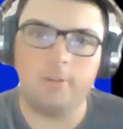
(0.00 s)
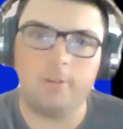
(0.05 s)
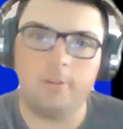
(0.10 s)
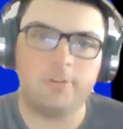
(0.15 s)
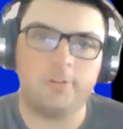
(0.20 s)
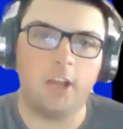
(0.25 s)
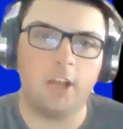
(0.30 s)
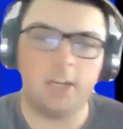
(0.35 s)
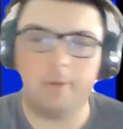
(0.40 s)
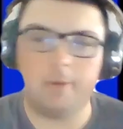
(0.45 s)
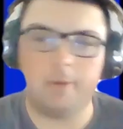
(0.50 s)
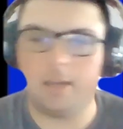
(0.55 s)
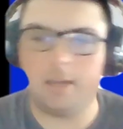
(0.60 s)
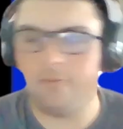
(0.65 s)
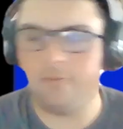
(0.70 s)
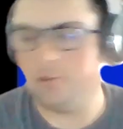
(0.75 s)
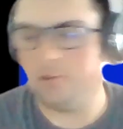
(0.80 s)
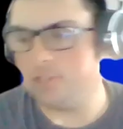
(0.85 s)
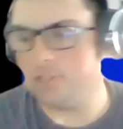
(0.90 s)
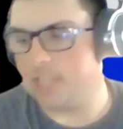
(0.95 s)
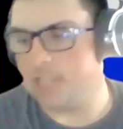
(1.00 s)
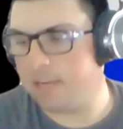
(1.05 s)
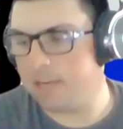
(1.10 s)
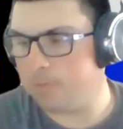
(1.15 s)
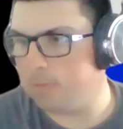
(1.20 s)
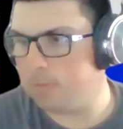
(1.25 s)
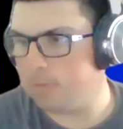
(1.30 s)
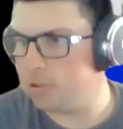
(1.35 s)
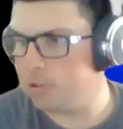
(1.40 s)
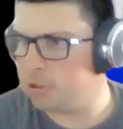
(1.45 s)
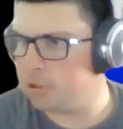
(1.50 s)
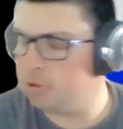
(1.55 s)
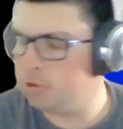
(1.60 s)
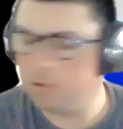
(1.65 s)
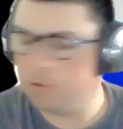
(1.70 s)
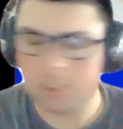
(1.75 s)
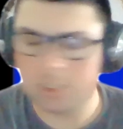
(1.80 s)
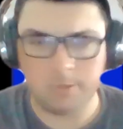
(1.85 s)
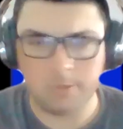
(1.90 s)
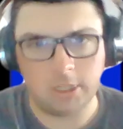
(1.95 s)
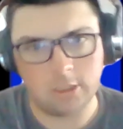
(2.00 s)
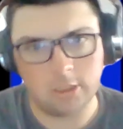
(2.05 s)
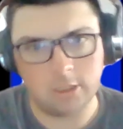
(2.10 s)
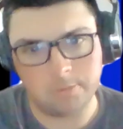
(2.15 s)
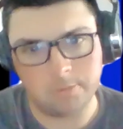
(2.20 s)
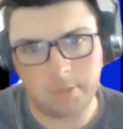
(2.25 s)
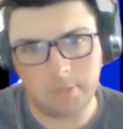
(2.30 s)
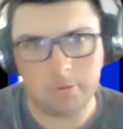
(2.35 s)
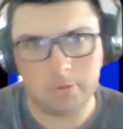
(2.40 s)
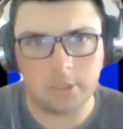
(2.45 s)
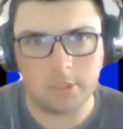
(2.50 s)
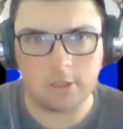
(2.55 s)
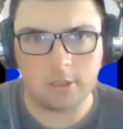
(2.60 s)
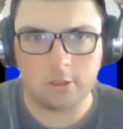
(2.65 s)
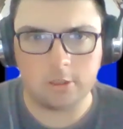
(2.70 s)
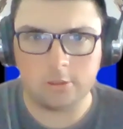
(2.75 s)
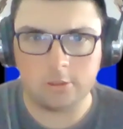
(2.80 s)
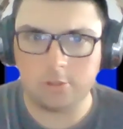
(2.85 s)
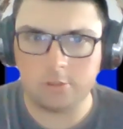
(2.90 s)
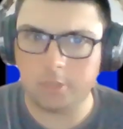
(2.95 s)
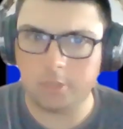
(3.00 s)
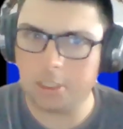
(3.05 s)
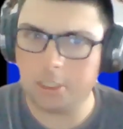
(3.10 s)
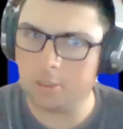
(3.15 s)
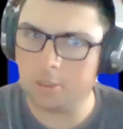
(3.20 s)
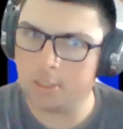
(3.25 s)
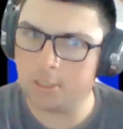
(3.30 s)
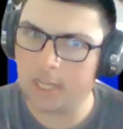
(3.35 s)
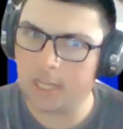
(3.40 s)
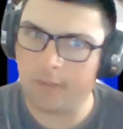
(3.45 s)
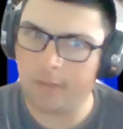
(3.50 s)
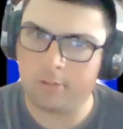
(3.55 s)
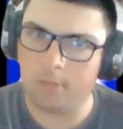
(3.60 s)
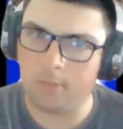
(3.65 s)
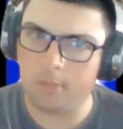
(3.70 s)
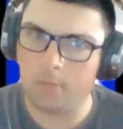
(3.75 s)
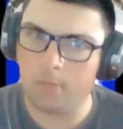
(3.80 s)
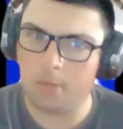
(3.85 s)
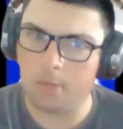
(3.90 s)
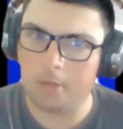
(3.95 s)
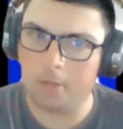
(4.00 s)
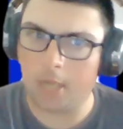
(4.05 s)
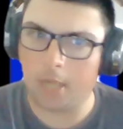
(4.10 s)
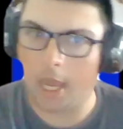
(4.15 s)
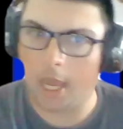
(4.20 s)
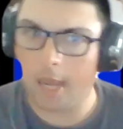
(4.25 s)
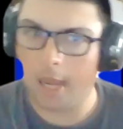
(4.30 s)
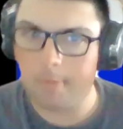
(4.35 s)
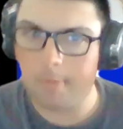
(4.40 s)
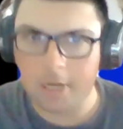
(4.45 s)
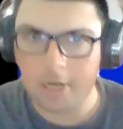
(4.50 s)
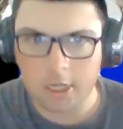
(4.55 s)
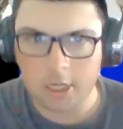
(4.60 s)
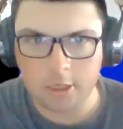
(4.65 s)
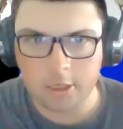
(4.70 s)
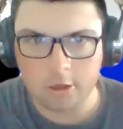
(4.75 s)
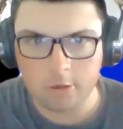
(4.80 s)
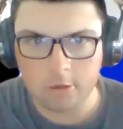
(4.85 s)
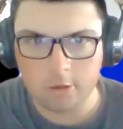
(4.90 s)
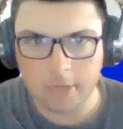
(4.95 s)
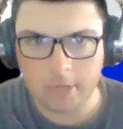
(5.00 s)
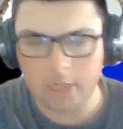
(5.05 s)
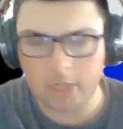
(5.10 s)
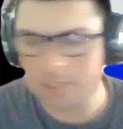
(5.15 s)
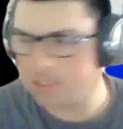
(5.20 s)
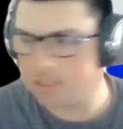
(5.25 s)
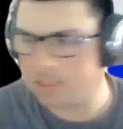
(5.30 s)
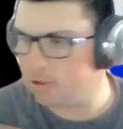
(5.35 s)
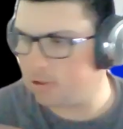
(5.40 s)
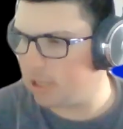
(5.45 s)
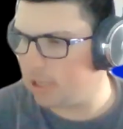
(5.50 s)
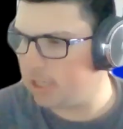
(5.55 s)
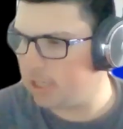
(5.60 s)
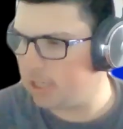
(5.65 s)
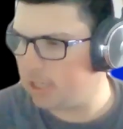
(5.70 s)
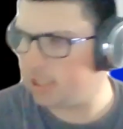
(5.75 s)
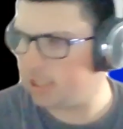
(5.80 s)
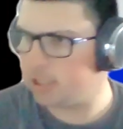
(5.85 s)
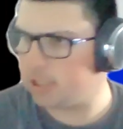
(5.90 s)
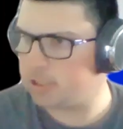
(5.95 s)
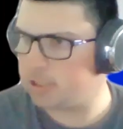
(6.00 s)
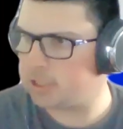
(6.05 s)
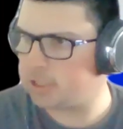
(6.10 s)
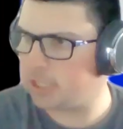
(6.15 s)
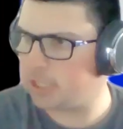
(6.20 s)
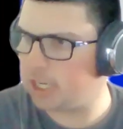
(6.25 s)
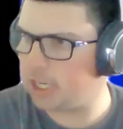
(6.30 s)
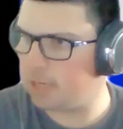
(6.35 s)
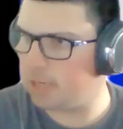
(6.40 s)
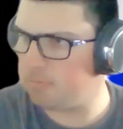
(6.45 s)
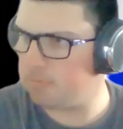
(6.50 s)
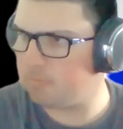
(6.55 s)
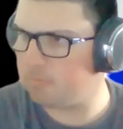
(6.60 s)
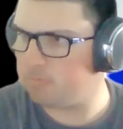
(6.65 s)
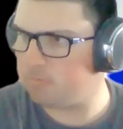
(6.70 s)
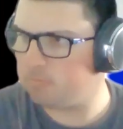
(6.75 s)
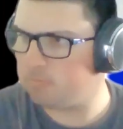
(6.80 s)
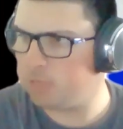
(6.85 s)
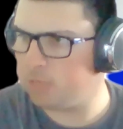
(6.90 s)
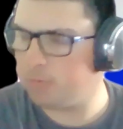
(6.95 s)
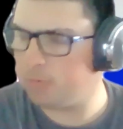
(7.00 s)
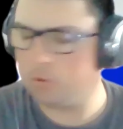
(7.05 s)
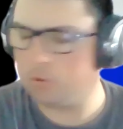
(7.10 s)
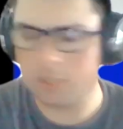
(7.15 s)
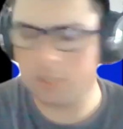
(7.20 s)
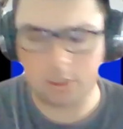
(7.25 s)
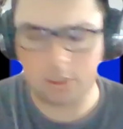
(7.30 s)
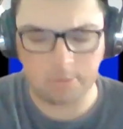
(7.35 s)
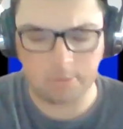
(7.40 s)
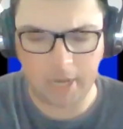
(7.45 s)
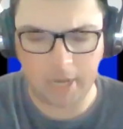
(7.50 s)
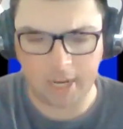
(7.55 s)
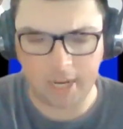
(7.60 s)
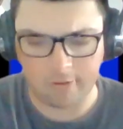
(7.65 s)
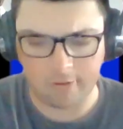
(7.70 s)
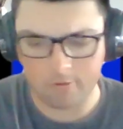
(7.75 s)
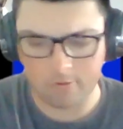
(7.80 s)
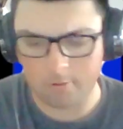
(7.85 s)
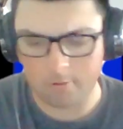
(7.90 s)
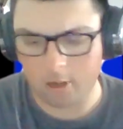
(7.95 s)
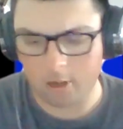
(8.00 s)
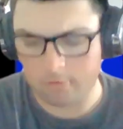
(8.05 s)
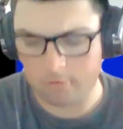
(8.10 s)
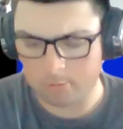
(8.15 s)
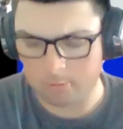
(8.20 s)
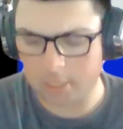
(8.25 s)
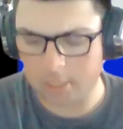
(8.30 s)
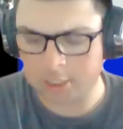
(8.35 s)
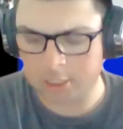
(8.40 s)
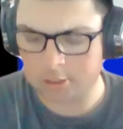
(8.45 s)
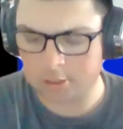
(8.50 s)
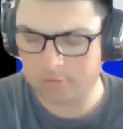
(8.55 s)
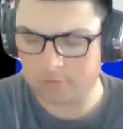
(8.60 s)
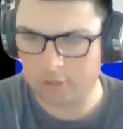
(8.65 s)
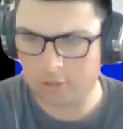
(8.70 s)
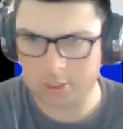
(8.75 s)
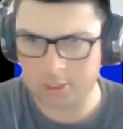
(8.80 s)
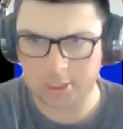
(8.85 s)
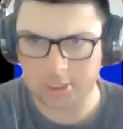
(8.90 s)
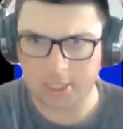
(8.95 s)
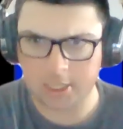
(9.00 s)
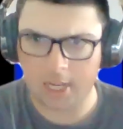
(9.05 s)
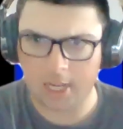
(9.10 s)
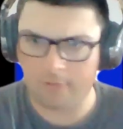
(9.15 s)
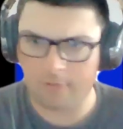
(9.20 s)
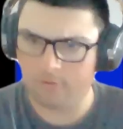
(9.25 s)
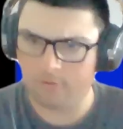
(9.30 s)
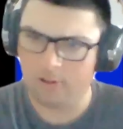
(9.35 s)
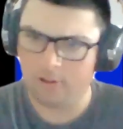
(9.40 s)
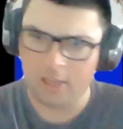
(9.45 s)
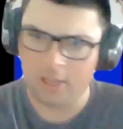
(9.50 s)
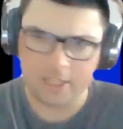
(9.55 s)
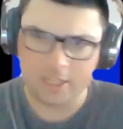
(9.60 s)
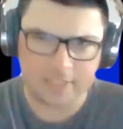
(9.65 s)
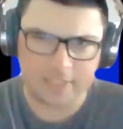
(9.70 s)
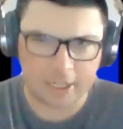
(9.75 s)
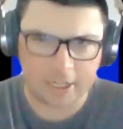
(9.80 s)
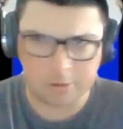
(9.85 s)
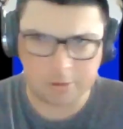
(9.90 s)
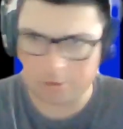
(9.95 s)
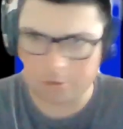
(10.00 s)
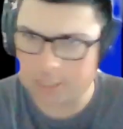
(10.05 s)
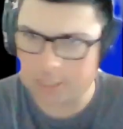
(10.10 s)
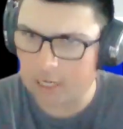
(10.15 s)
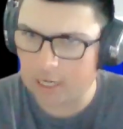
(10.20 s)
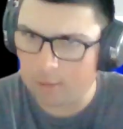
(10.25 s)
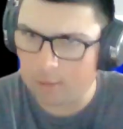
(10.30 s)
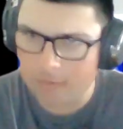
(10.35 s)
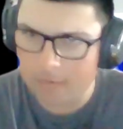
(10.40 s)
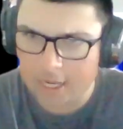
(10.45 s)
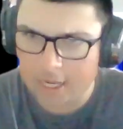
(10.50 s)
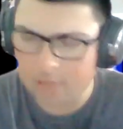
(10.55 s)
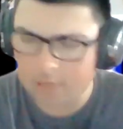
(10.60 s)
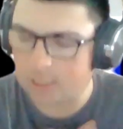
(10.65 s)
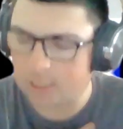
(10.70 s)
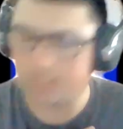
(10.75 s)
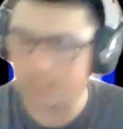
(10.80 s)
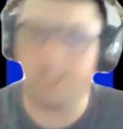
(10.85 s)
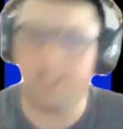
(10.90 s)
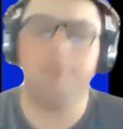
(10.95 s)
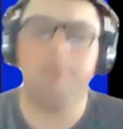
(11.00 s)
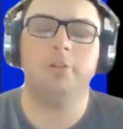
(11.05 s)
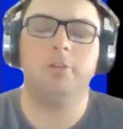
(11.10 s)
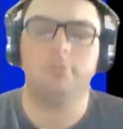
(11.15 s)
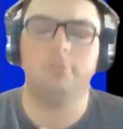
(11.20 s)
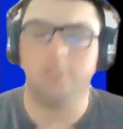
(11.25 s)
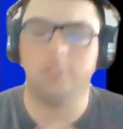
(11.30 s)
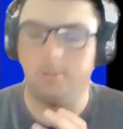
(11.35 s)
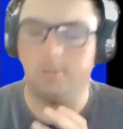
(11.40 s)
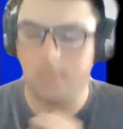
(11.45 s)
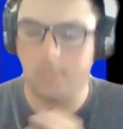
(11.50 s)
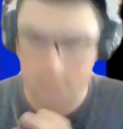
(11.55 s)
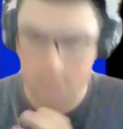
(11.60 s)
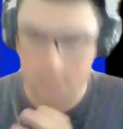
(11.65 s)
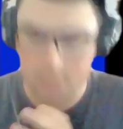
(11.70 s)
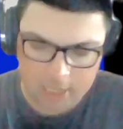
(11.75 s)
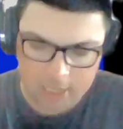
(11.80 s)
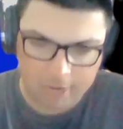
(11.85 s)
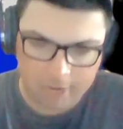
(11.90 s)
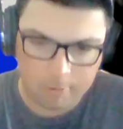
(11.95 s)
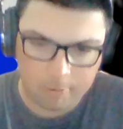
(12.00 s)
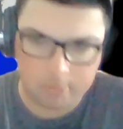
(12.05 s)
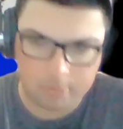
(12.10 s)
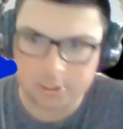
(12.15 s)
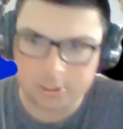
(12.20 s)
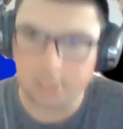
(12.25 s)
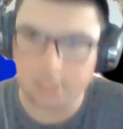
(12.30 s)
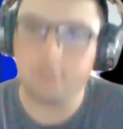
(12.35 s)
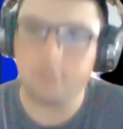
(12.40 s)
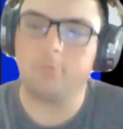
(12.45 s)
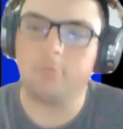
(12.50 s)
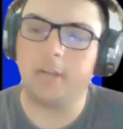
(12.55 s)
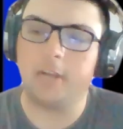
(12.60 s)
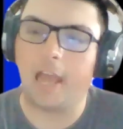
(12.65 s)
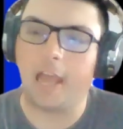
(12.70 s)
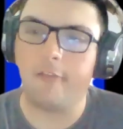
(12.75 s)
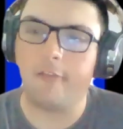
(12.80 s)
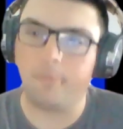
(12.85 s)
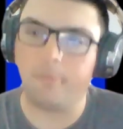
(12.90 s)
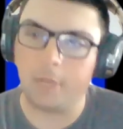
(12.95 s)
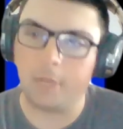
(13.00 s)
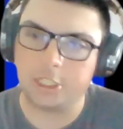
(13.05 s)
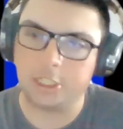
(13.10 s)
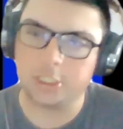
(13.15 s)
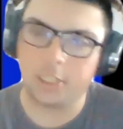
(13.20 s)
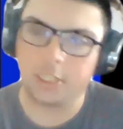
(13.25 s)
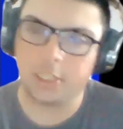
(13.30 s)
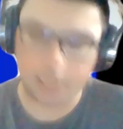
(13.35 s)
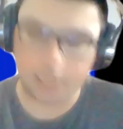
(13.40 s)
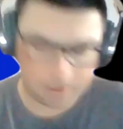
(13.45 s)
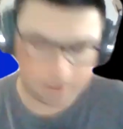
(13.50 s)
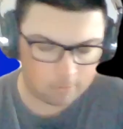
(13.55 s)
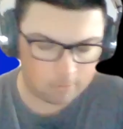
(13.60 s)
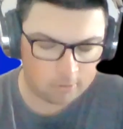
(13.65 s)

we've talked about a few staff members. Who are some other people that are joining your staff that maybe I may not know about? Is it a lot of the same people that are back from last year's varsity staff? Is Axel Chow back? Like, take me through some of the staff members that we haven't mentioned yet.